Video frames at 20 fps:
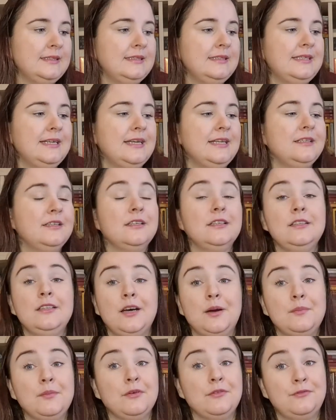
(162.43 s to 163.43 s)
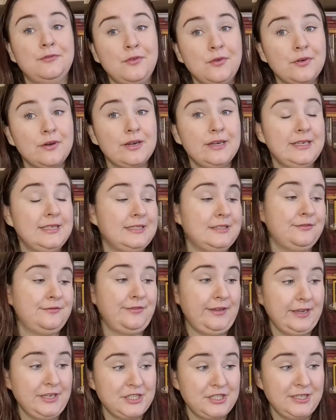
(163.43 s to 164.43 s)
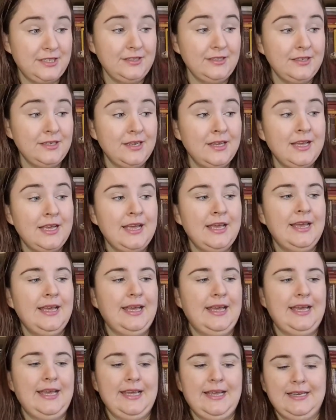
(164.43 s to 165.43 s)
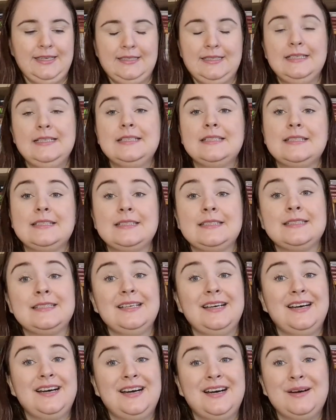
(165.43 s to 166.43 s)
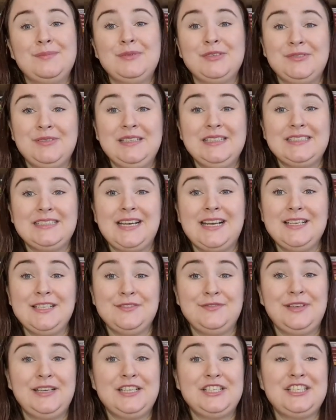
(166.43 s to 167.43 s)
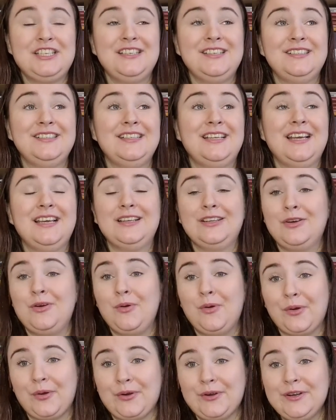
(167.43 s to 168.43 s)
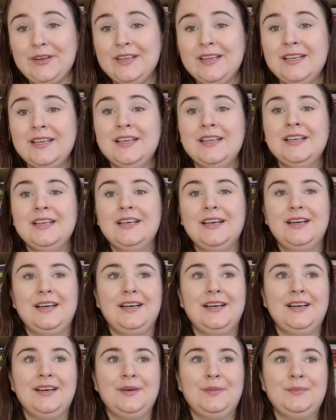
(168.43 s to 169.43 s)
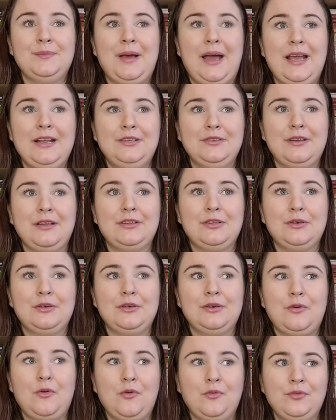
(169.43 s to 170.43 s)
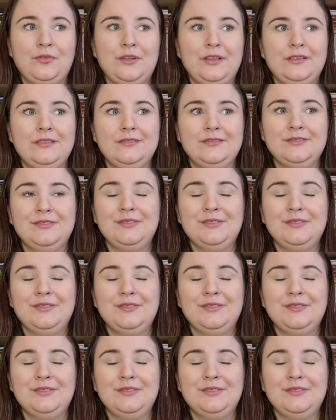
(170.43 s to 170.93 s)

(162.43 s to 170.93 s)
Then number four is fiction and it's uh, between science fiction and horror. Um, I do not often